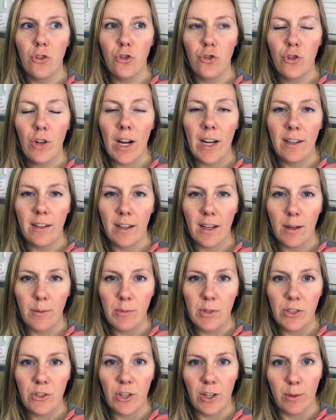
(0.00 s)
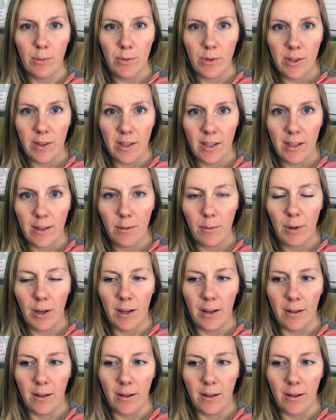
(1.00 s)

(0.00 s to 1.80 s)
trying to come to terms with it,